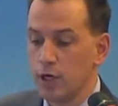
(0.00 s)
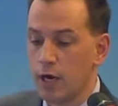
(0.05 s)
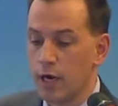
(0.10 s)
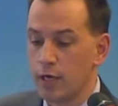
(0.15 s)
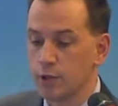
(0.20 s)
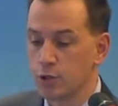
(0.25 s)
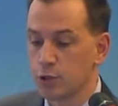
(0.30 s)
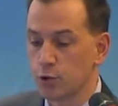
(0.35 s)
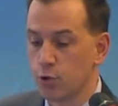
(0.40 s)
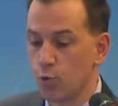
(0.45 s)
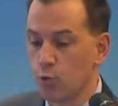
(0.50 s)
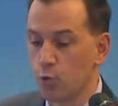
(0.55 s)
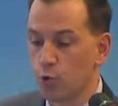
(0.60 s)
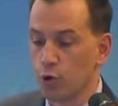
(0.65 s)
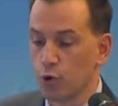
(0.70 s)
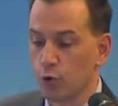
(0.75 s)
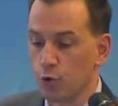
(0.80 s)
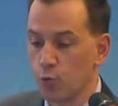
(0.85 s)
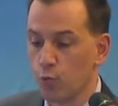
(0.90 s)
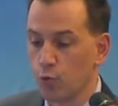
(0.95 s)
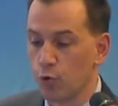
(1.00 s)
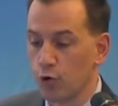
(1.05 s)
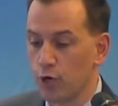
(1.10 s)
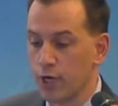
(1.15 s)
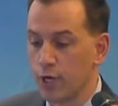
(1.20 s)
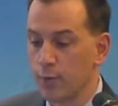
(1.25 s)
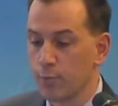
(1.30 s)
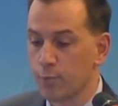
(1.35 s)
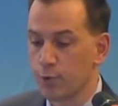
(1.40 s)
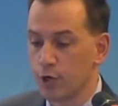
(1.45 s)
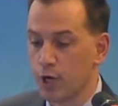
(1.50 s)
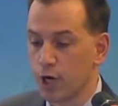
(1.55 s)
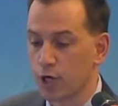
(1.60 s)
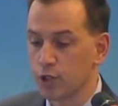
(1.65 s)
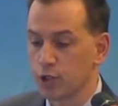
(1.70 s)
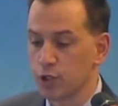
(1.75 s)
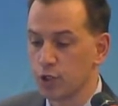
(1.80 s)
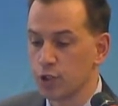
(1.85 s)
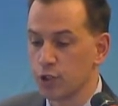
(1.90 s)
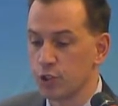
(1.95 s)
And so we're in
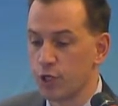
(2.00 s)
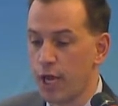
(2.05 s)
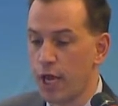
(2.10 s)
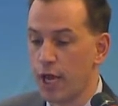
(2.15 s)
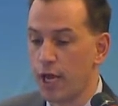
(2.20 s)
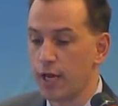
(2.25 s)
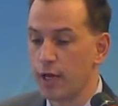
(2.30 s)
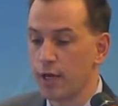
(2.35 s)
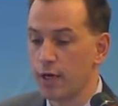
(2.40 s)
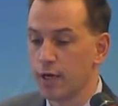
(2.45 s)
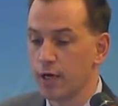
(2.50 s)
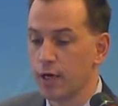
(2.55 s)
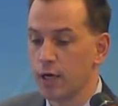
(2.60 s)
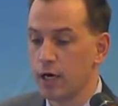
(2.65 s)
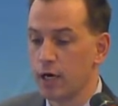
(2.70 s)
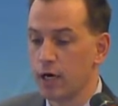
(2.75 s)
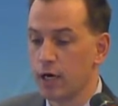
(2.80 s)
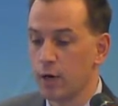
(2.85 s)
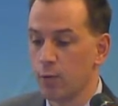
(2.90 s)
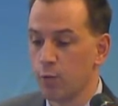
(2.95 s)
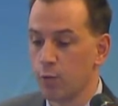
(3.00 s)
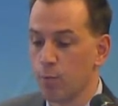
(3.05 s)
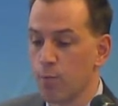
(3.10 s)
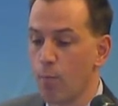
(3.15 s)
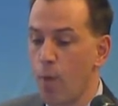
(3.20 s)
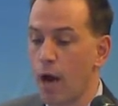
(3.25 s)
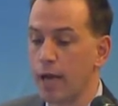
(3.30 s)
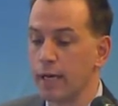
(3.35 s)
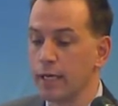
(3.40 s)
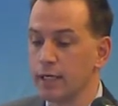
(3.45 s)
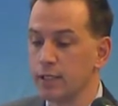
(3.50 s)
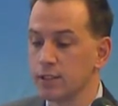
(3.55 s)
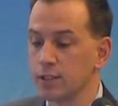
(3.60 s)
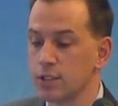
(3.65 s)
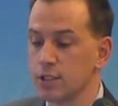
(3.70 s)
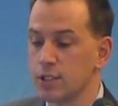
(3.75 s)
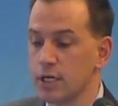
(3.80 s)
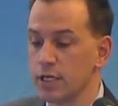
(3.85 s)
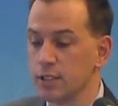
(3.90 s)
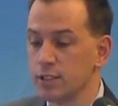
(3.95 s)
production today. We're mining
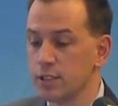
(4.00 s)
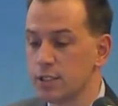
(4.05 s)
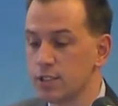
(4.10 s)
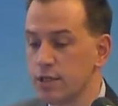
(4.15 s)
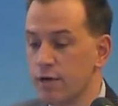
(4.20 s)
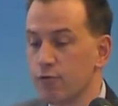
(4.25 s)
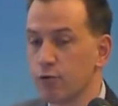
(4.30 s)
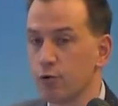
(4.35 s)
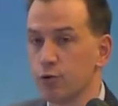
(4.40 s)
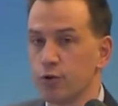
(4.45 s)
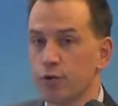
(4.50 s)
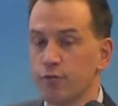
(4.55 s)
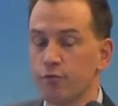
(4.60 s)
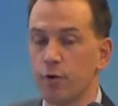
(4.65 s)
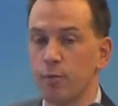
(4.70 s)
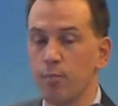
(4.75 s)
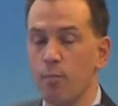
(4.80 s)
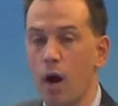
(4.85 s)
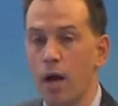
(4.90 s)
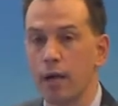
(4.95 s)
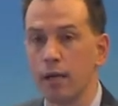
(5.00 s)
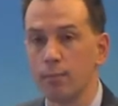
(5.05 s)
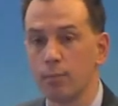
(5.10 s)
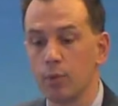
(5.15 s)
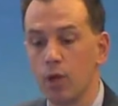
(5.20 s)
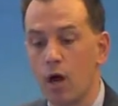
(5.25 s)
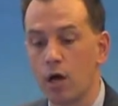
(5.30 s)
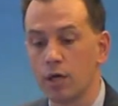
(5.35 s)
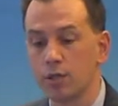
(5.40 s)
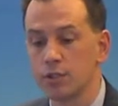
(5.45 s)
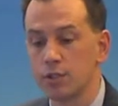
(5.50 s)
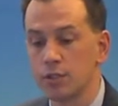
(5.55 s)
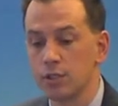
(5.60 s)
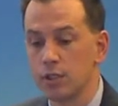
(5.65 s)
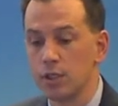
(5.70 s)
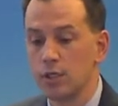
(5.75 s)
in several different mining blocks.